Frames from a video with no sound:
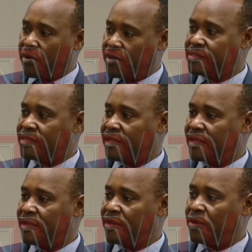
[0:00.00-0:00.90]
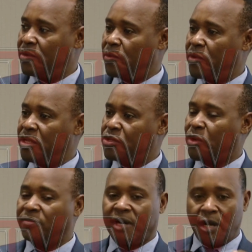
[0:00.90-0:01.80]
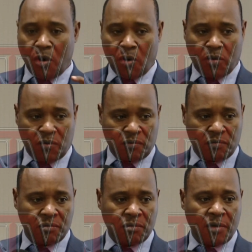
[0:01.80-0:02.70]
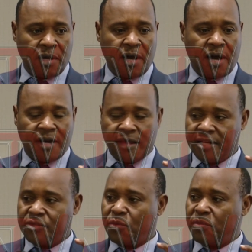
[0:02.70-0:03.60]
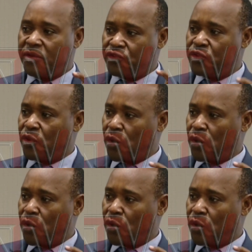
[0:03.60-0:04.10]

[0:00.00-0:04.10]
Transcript: policy, we need to have a law, and that could be a regional